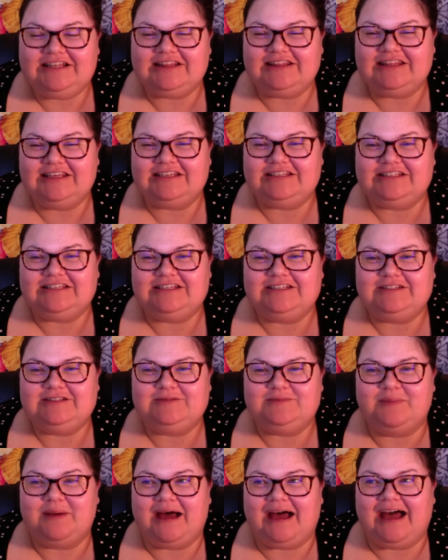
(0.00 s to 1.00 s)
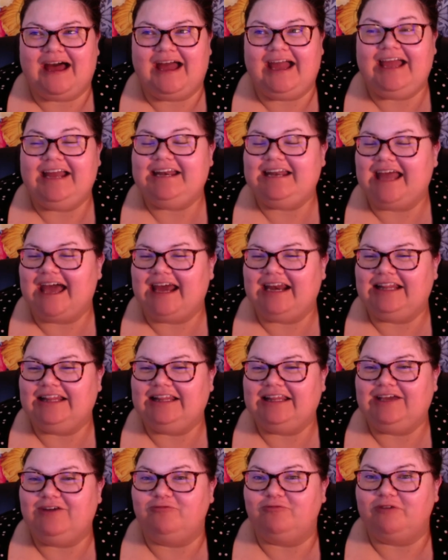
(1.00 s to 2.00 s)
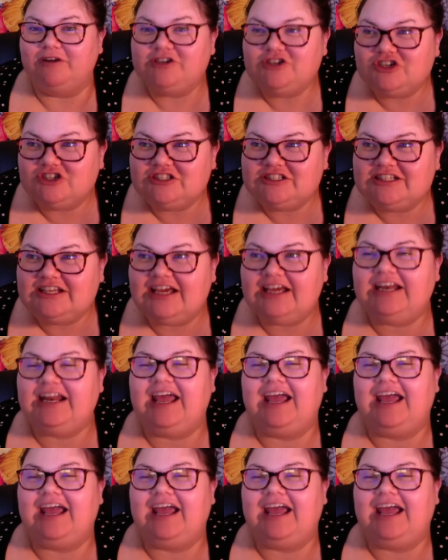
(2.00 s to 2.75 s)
This is by Natalie Richardson,